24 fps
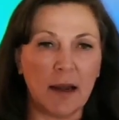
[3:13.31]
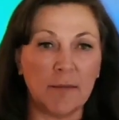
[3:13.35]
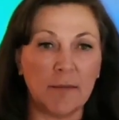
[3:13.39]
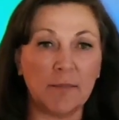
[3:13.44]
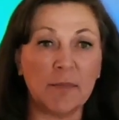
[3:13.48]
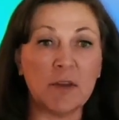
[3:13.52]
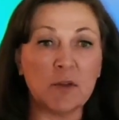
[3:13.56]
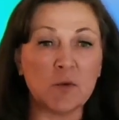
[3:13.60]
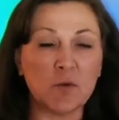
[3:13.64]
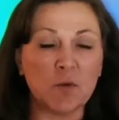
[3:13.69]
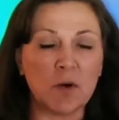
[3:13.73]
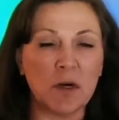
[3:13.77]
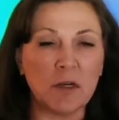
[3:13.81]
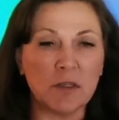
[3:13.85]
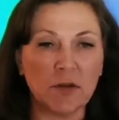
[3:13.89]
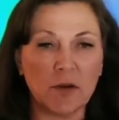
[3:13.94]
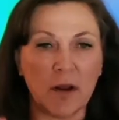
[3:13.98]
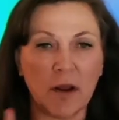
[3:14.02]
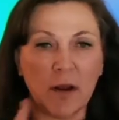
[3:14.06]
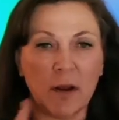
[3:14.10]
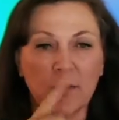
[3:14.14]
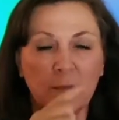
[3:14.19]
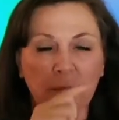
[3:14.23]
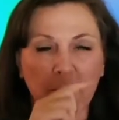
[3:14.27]
This will also
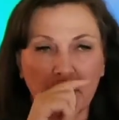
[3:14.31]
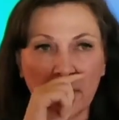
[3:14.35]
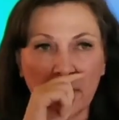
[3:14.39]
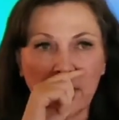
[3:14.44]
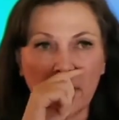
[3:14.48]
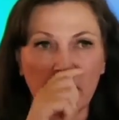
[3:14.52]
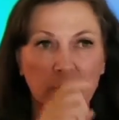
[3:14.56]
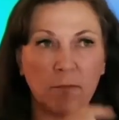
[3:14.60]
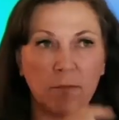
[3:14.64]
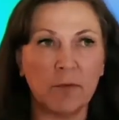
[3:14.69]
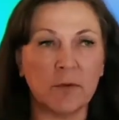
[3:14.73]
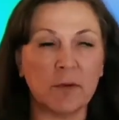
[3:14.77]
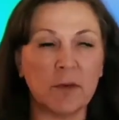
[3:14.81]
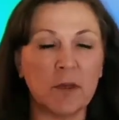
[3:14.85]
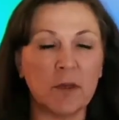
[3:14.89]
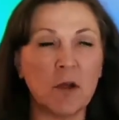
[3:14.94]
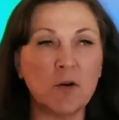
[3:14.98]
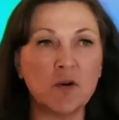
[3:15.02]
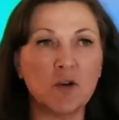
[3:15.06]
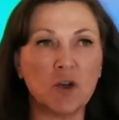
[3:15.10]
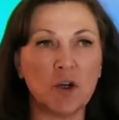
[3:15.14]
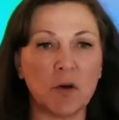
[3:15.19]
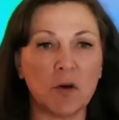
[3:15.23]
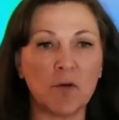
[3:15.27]
help with
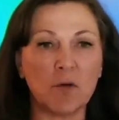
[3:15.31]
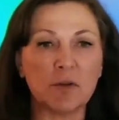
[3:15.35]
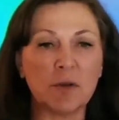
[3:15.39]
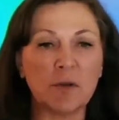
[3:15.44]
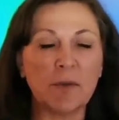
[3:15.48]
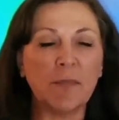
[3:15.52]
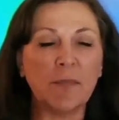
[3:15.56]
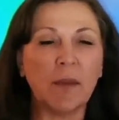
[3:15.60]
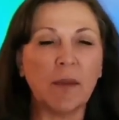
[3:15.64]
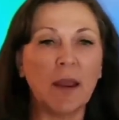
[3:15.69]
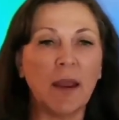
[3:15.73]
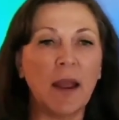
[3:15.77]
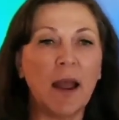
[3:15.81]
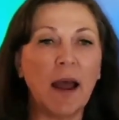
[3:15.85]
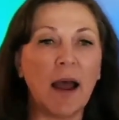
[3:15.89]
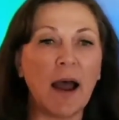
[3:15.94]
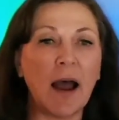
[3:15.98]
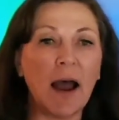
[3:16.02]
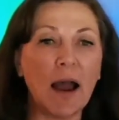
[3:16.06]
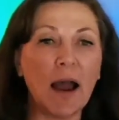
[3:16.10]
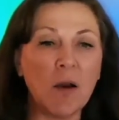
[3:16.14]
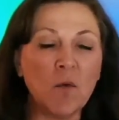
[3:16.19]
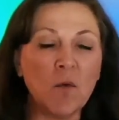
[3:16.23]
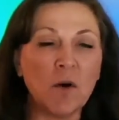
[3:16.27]
no-shows.
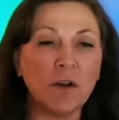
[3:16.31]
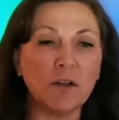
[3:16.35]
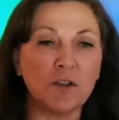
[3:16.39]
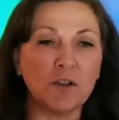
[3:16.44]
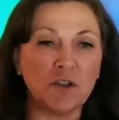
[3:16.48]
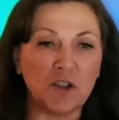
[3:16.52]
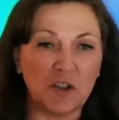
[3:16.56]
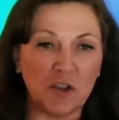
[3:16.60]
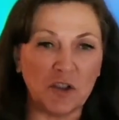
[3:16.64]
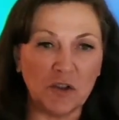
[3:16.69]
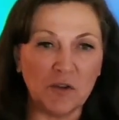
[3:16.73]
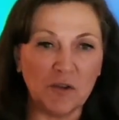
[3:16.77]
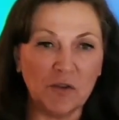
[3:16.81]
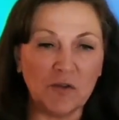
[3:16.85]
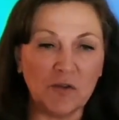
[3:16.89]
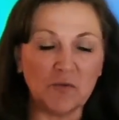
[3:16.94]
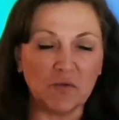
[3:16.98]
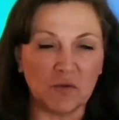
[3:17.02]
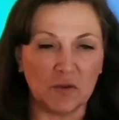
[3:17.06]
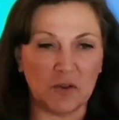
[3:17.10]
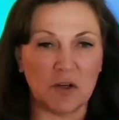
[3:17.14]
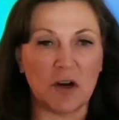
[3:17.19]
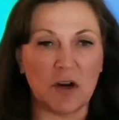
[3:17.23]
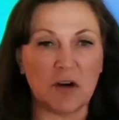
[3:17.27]
I want
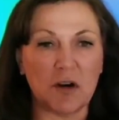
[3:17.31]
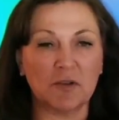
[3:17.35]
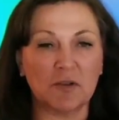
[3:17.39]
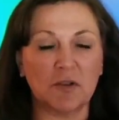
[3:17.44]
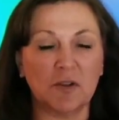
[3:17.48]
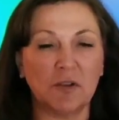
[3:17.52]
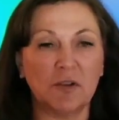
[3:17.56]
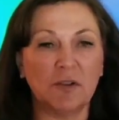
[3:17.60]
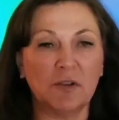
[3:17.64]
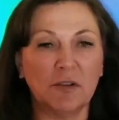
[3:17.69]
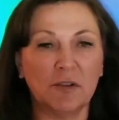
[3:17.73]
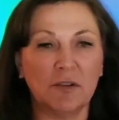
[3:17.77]
you, doctor,